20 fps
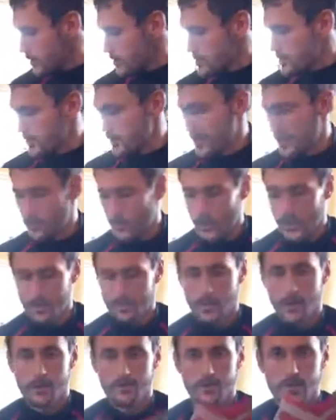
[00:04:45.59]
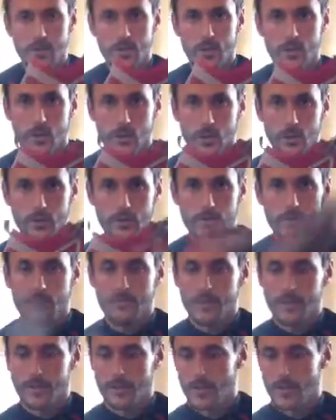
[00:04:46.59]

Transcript: So then we come up to something